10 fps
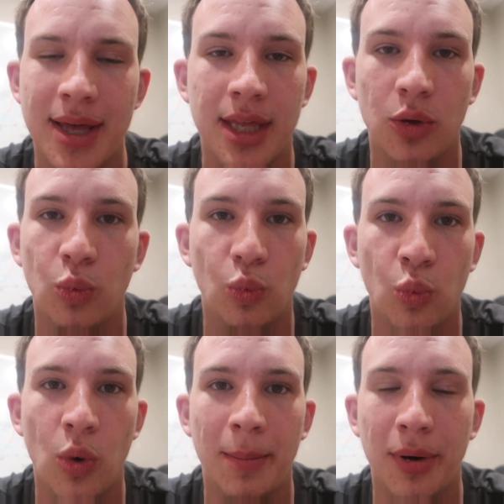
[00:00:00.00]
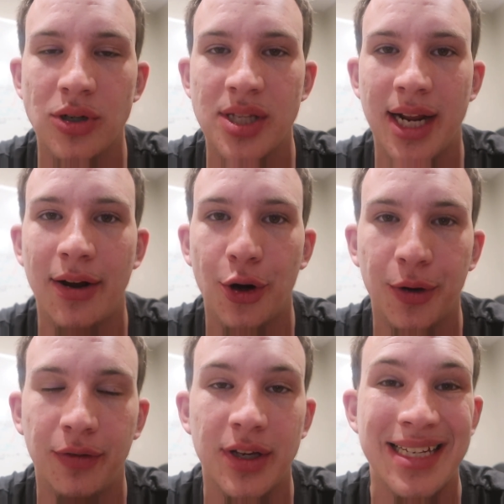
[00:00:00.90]
I think one person that I
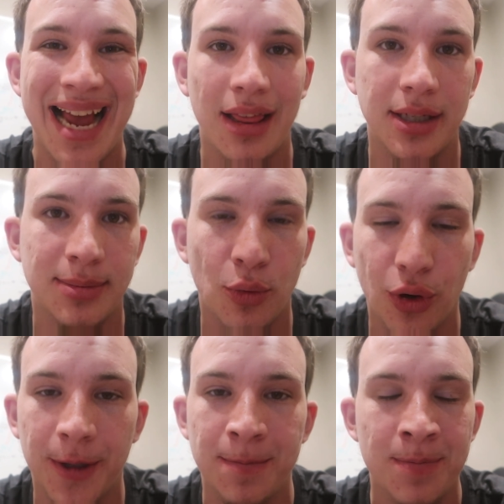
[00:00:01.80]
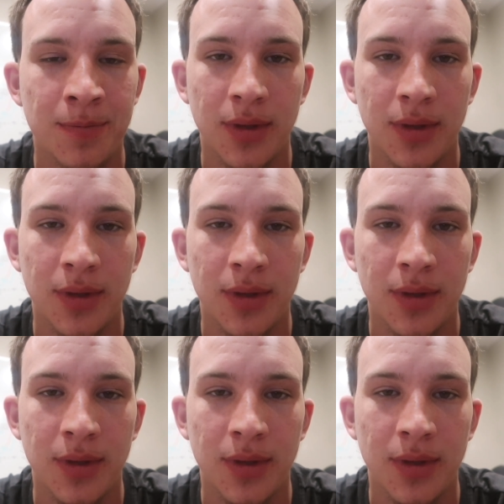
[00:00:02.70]
heard of is Alex Morton,